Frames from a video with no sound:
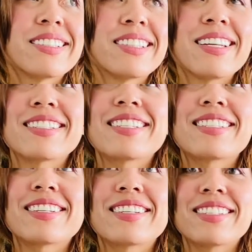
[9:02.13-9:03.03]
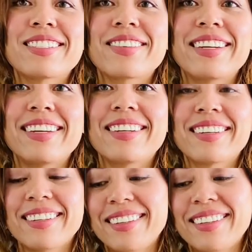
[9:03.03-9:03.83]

Today's a serious reading.